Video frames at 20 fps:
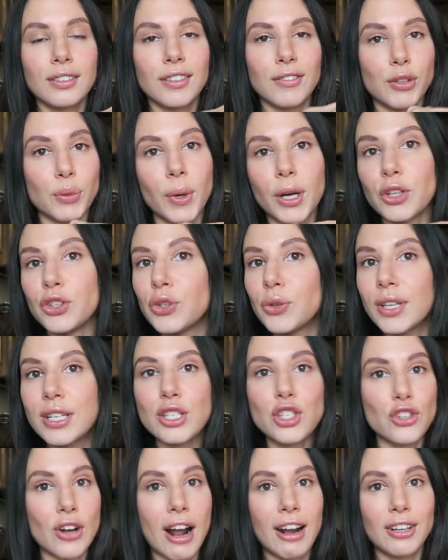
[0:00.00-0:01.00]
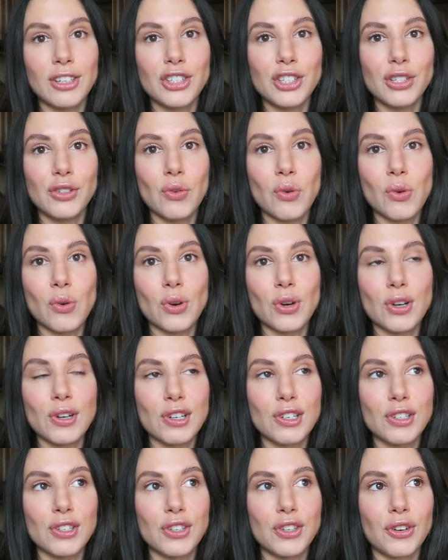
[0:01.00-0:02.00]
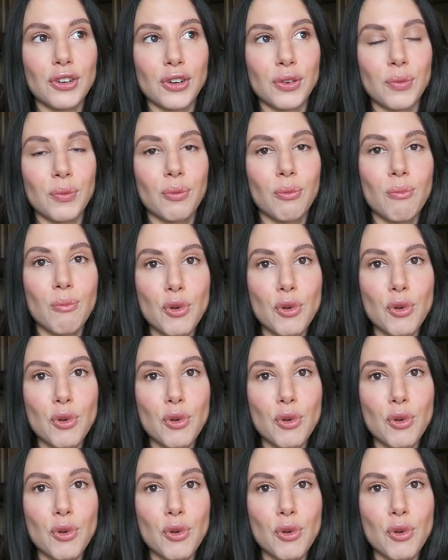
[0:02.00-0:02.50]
if you wanna do like strategy or you're